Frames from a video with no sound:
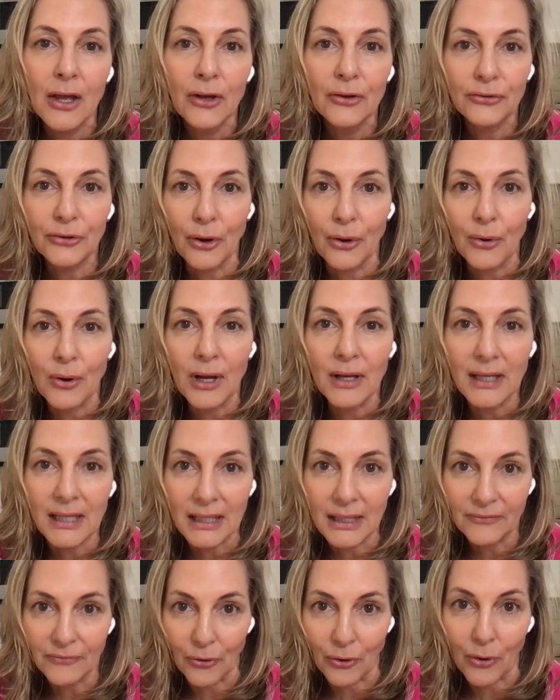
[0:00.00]
So
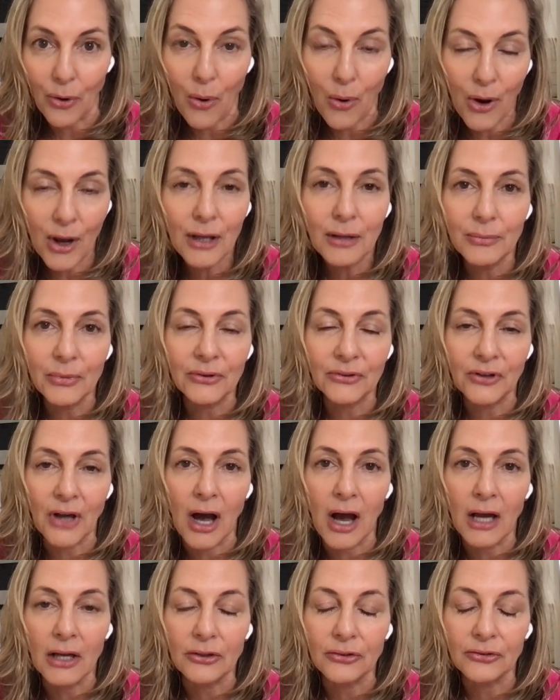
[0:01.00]
for oil
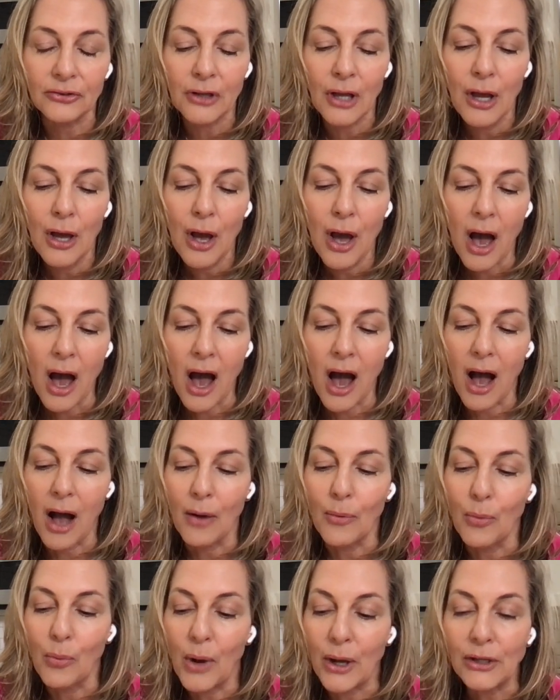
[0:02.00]
massage,
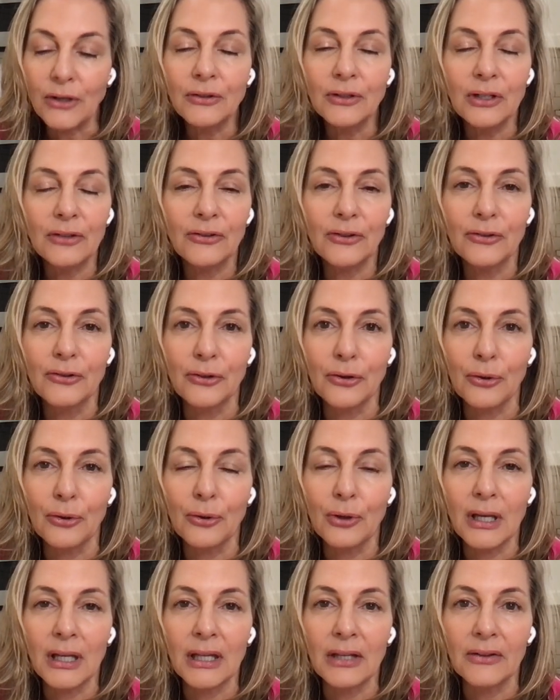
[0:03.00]
what you need to
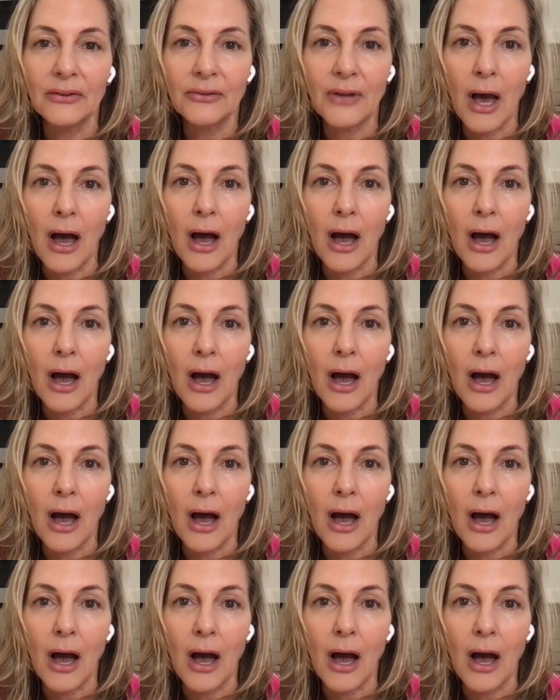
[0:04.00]
do is